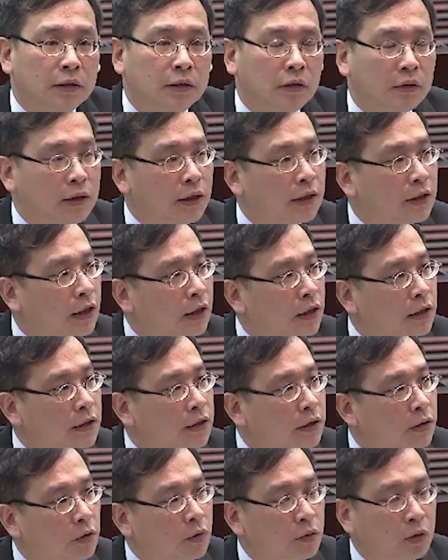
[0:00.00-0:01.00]
being
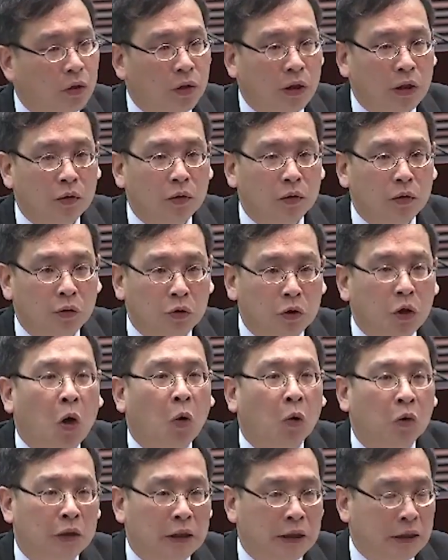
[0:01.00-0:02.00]

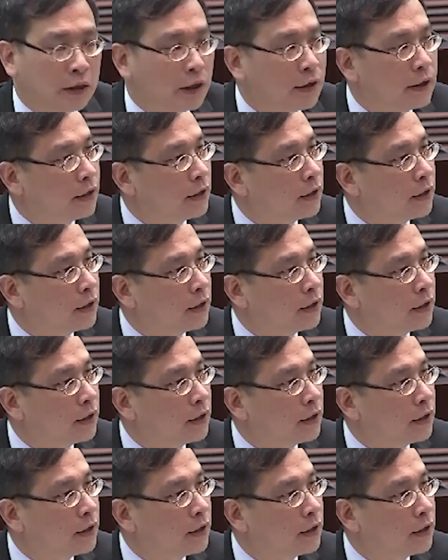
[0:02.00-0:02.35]
child-centered.